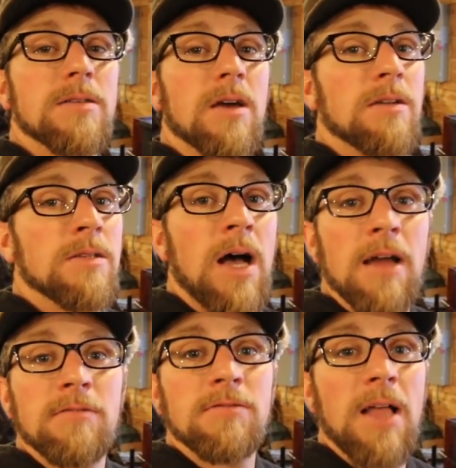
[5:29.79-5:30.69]
it's going to
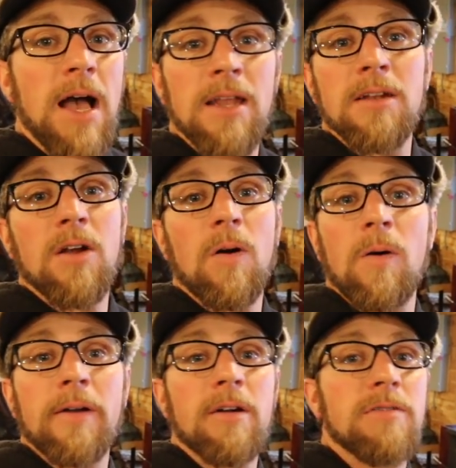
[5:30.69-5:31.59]
lie flat in a
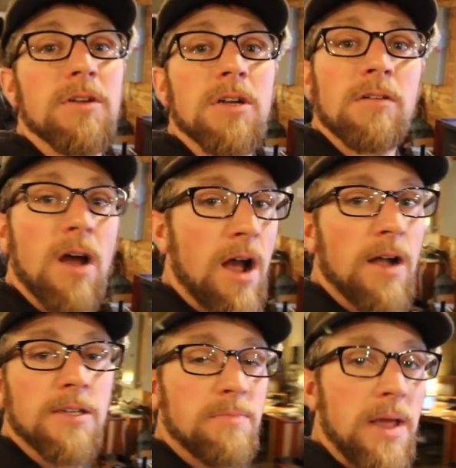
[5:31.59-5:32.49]
corner of your
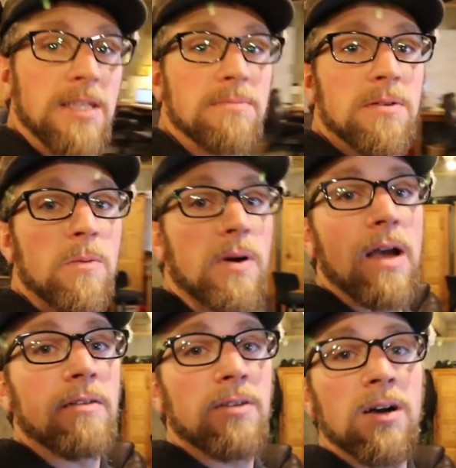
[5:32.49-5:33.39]
garage, basement,
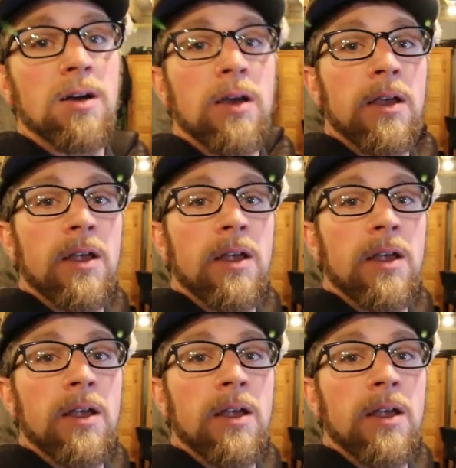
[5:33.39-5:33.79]
wherever